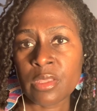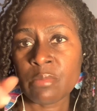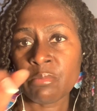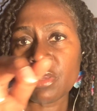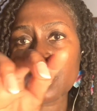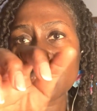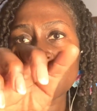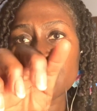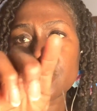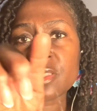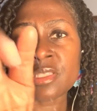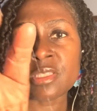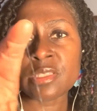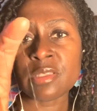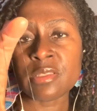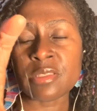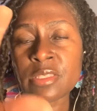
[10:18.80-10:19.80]
because
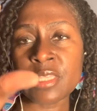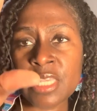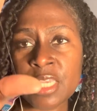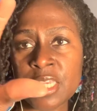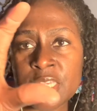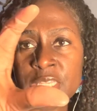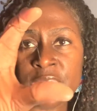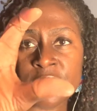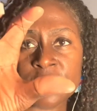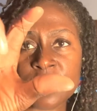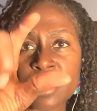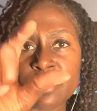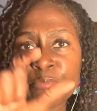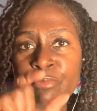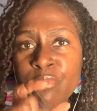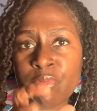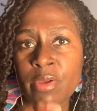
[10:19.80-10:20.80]
these
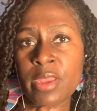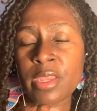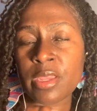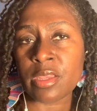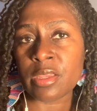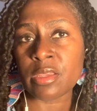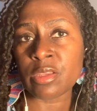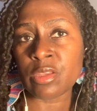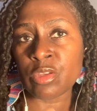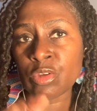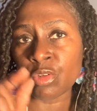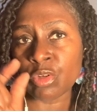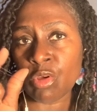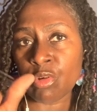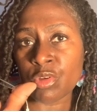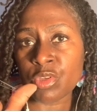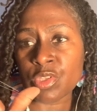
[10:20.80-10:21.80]
can break your
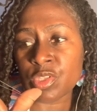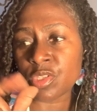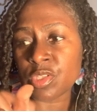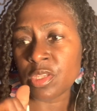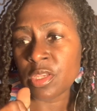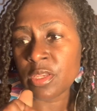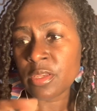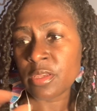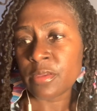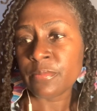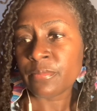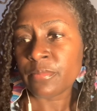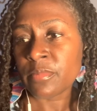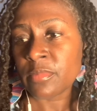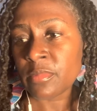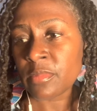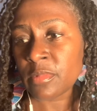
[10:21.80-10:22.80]
locks.
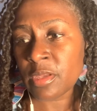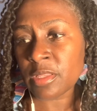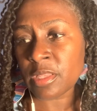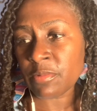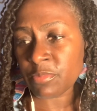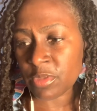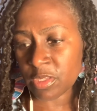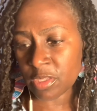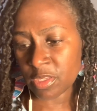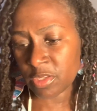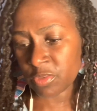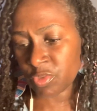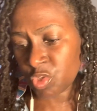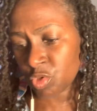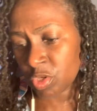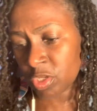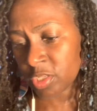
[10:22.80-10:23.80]
And I'm going to
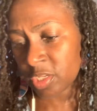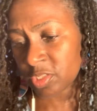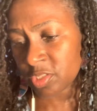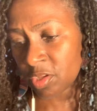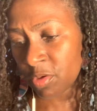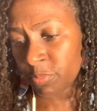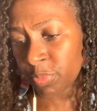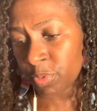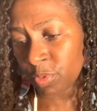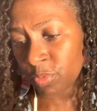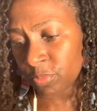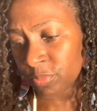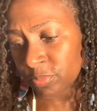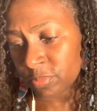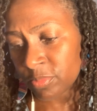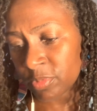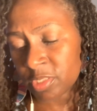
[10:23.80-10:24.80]
show you an example
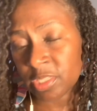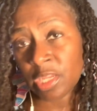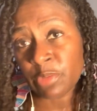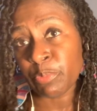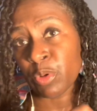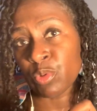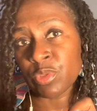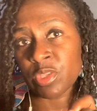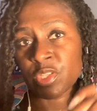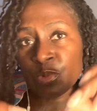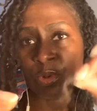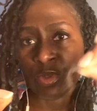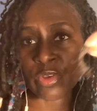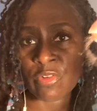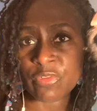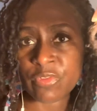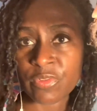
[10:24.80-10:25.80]
because I pulled this one
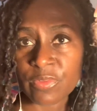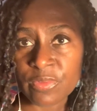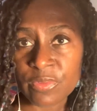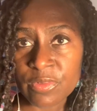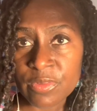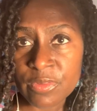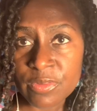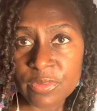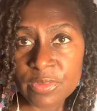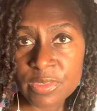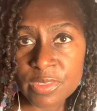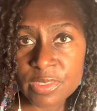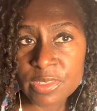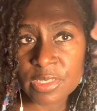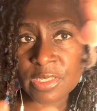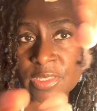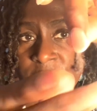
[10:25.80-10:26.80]
off.
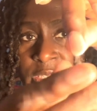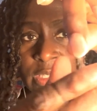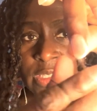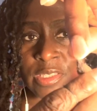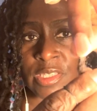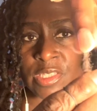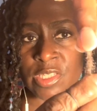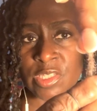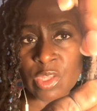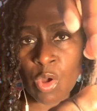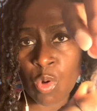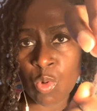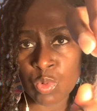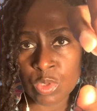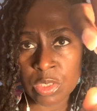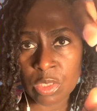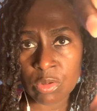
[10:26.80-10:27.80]
See this? This is an
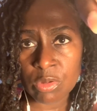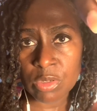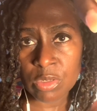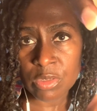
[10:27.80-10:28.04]
old lock.